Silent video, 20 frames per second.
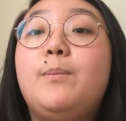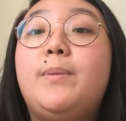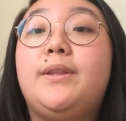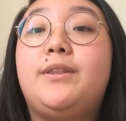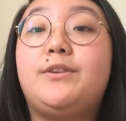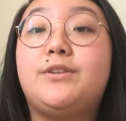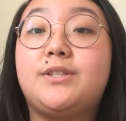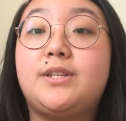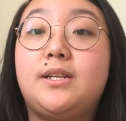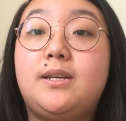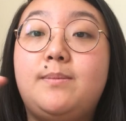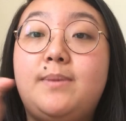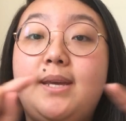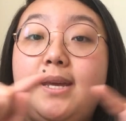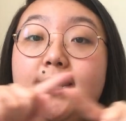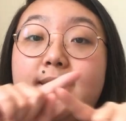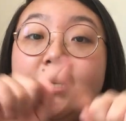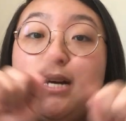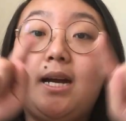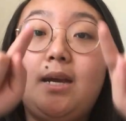but there's gonna
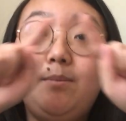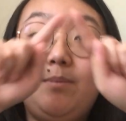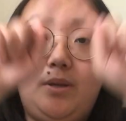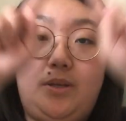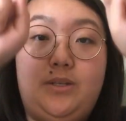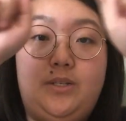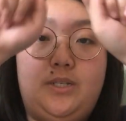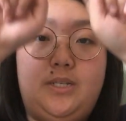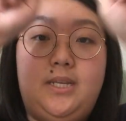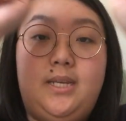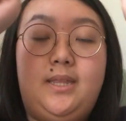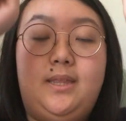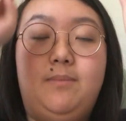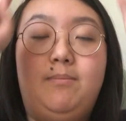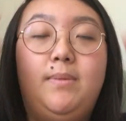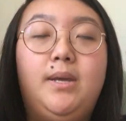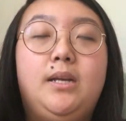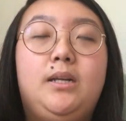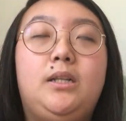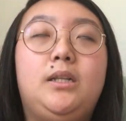be a diamond in
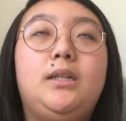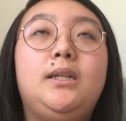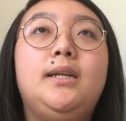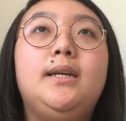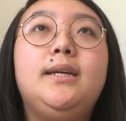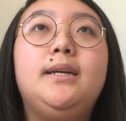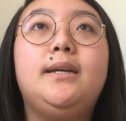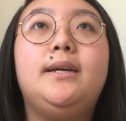the middle,